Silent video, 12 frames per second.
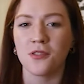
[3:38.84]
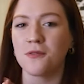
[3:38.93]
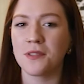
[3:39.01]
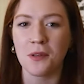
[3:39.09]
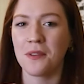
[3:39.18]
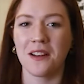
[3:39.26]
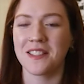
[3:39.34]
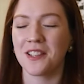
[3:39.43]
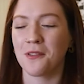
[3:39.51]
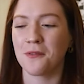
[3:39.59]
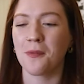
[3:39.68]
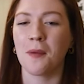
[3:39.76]
someone else I
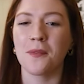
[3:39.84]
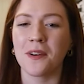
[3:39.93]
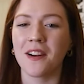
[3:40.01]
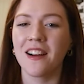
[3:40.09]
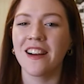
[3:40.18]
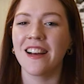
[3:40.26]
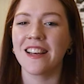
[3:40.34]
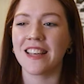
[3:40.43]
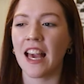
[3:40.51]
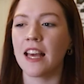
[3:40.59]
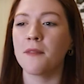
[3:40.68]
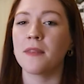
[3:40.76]
don't remember,
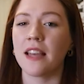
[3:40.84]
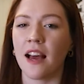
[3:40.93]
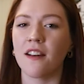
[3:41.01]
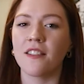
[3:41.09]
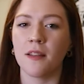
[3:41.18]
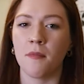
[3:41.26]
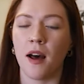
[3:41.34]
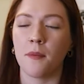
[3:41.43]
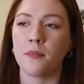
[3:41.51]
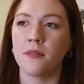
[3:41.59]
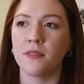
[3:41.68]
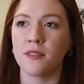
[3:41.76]
came and held them
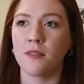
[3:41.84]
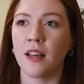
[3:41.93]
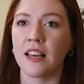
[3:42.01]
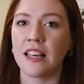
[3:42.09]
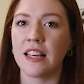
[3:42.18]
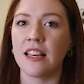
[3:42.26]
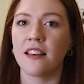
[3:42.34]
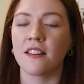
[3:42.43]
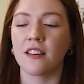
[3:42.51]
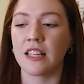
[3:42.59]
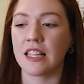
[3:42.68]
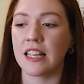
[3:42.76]
up so that he
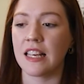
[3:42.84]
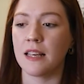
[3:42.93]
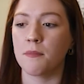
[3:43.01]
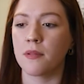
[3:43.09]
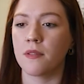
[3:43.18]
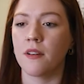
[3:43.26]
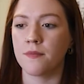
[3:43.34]
could keep